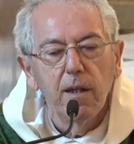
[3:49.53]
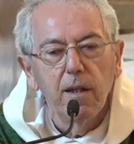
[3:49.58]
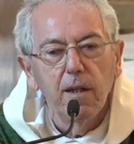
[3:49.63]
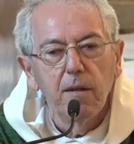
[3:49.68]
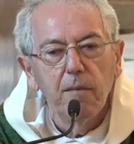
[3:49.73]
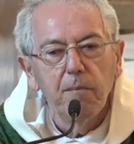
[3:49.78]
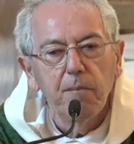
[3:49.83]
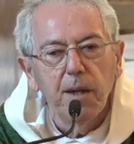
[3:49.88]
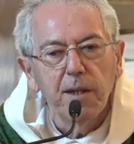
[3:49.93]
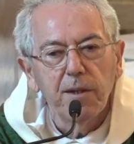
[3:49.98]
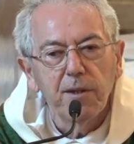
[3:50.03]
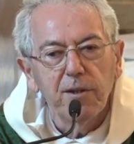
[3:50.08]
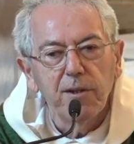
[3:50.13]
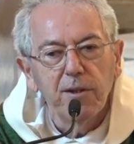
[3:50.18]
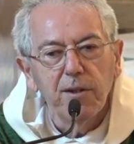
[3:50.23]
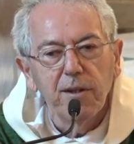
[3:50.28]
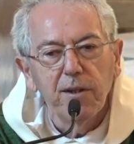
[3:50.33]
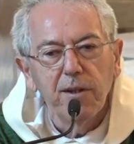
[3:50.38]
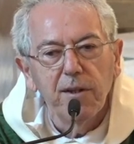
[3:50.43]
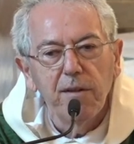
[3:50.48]
But
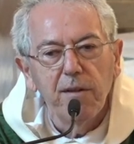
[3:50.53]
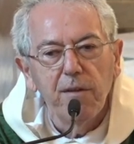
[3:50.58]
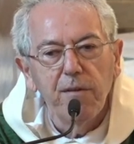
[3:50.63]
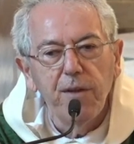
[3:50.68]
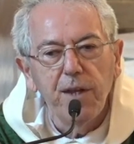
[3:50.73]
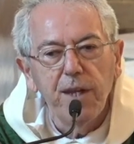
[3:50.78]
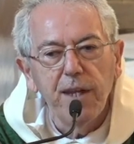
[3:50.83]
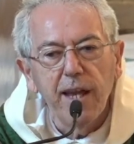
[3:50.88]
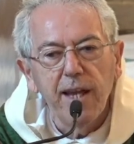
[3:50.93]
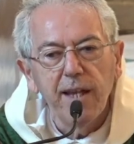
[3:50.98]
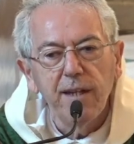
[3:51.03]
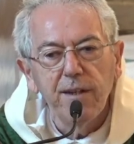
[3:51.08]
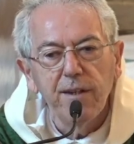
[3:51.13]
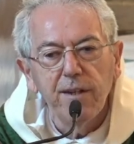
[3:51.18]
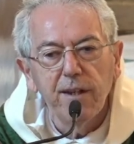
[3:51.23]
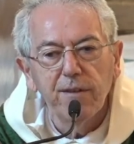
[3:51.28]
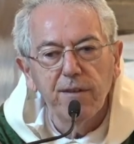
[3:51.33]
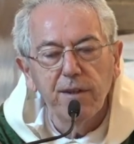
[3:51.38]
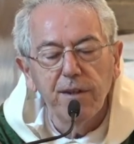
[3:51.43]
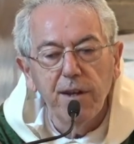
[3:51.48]
the end
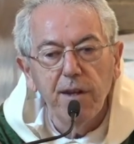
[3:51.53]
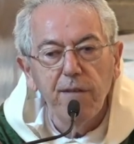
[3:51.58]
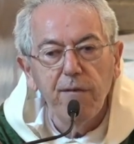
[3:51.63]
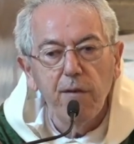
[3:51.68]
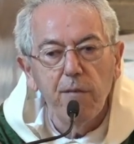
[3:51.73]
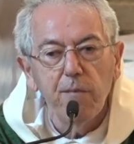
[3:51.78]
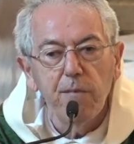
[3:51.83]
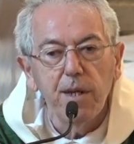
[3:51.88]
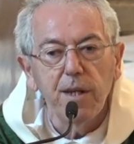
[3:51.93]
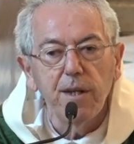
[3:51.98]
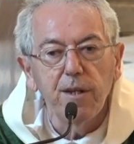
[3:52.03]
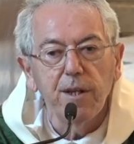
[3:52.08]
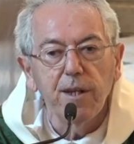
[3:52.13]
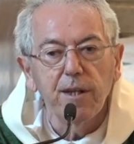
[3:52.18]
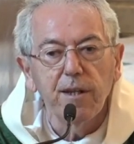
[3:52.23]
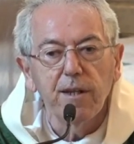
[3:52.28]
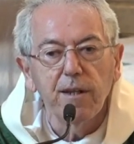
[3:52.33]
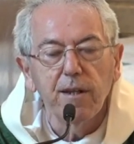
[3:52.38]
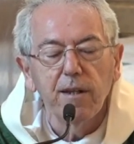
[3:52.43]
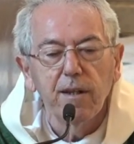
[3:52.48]
has another meaning.